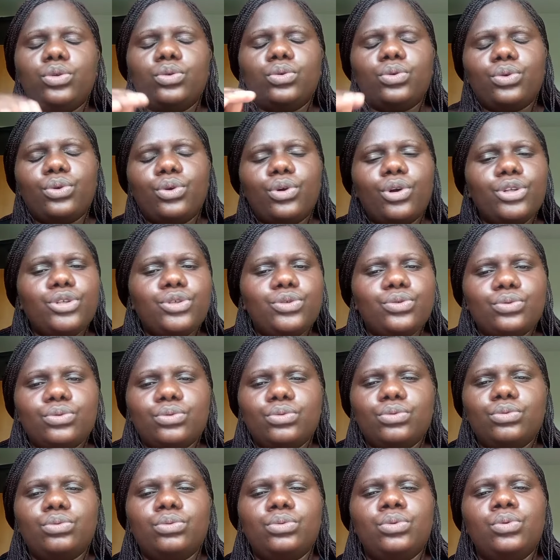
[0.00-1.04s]
you go
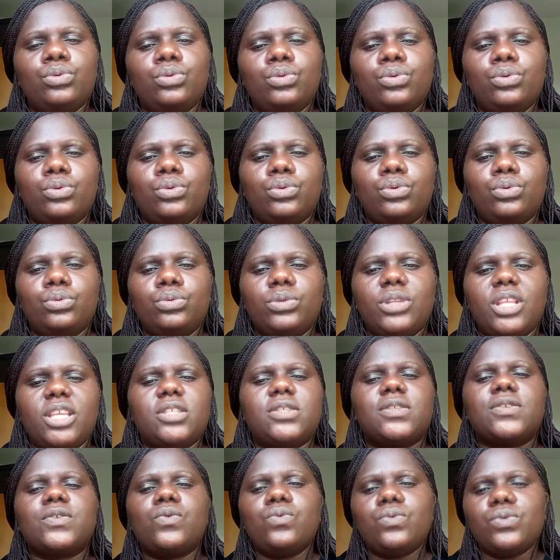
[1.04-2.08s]
to the
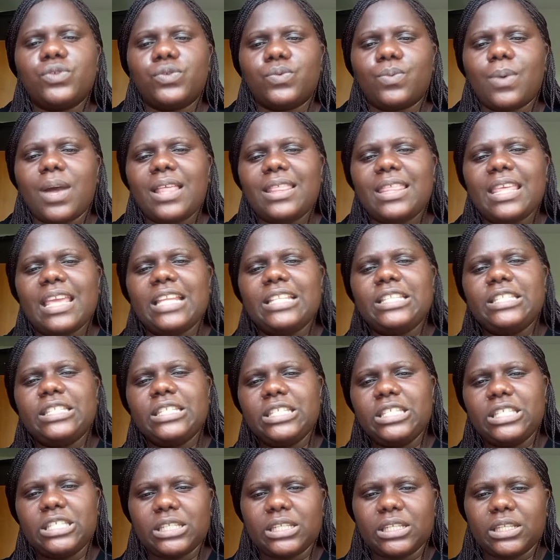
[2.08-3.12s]
schools where they are
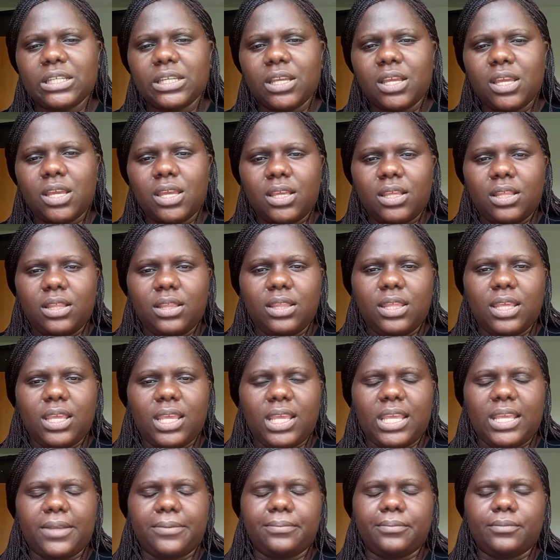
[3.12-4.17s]
teaching
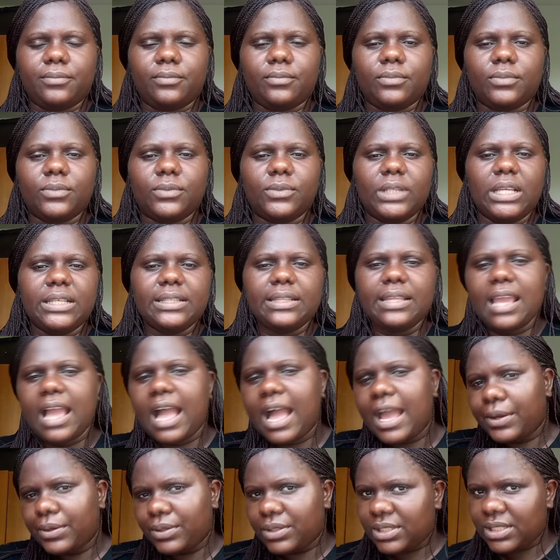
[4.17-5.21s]
the
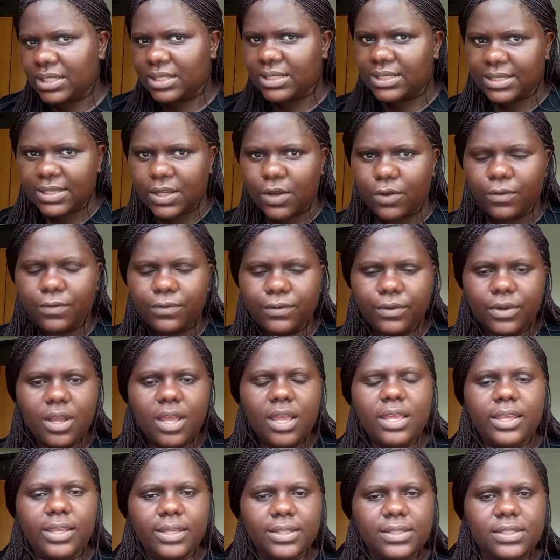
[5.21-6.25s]
IELTS itself,
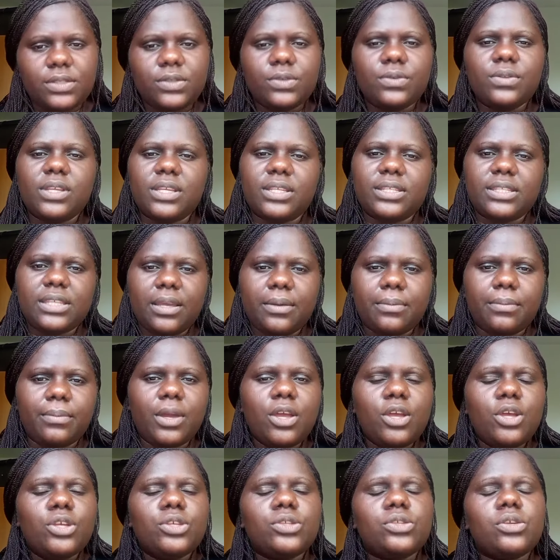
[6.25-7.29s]
is still the same.
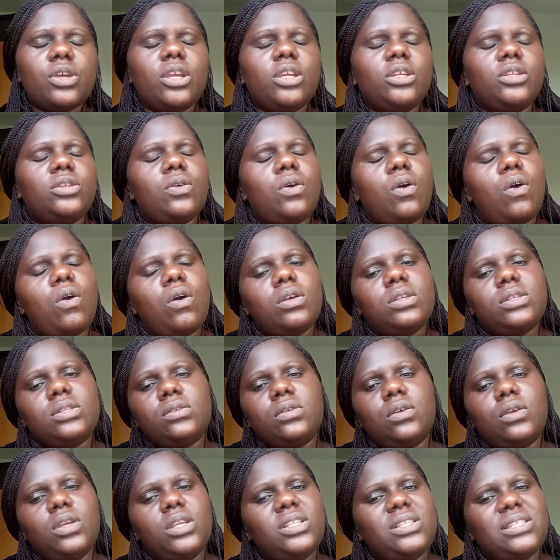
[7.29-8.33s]
So
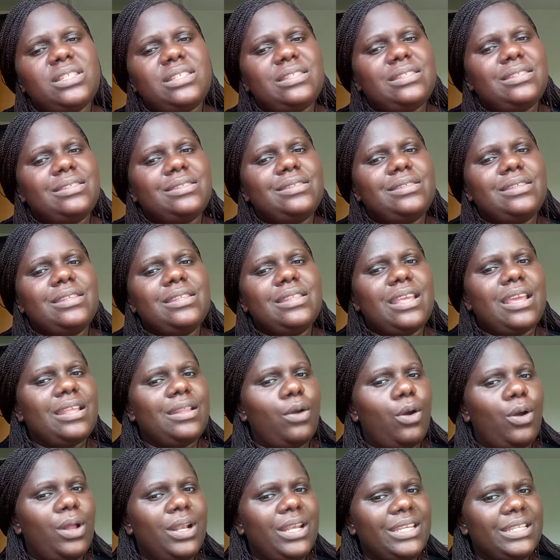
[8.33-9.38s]
it's the
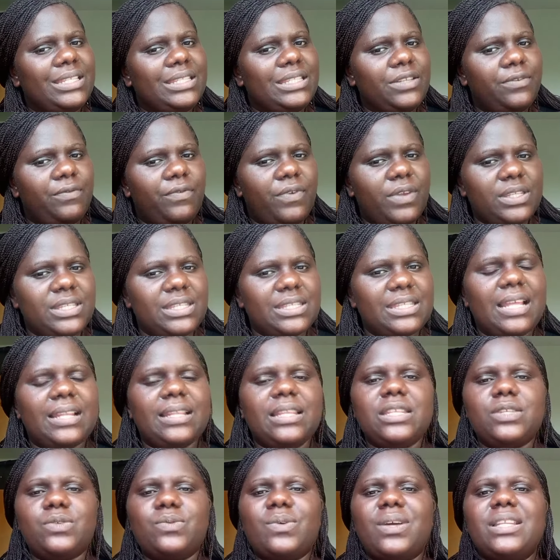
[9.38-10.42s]
only difference is
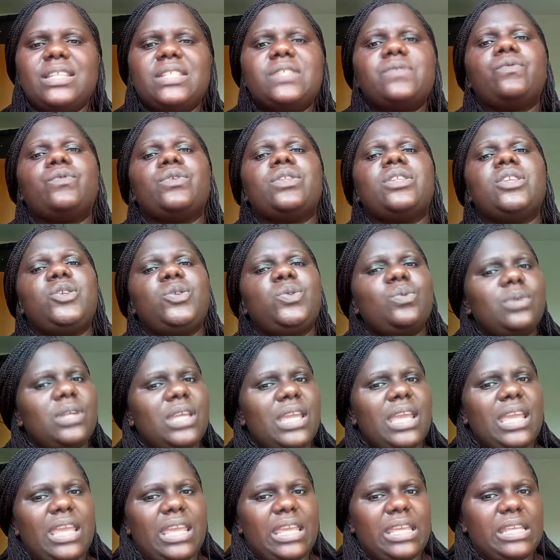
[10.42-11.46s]
that this one is for the
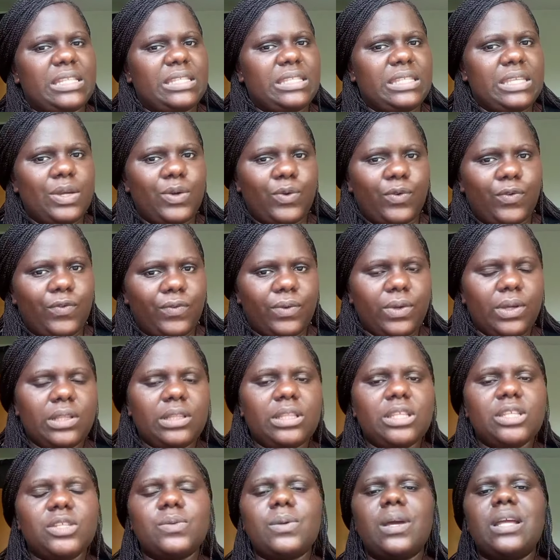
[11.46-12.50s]
UK itself.
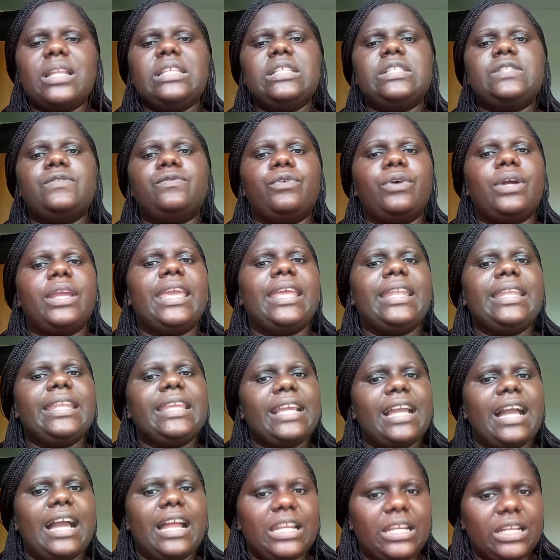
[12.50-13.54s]
This one is for any
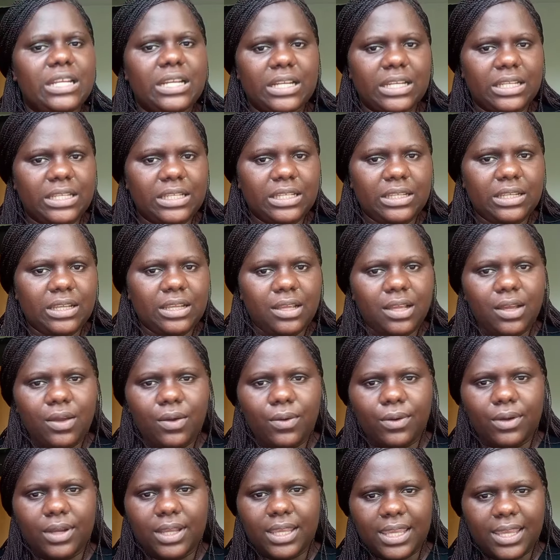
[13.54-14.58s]
country.
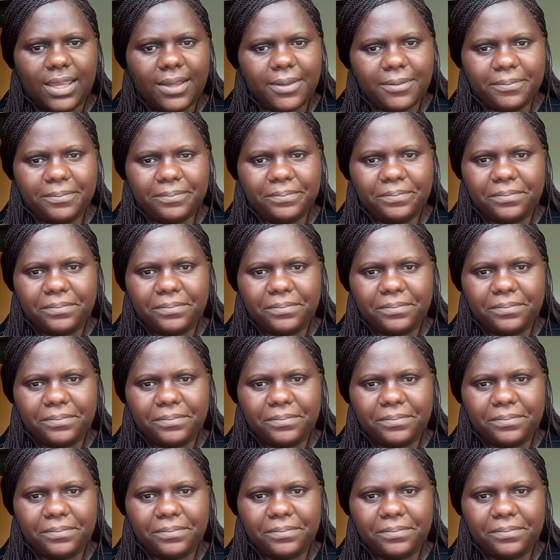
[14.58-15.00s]
Okay.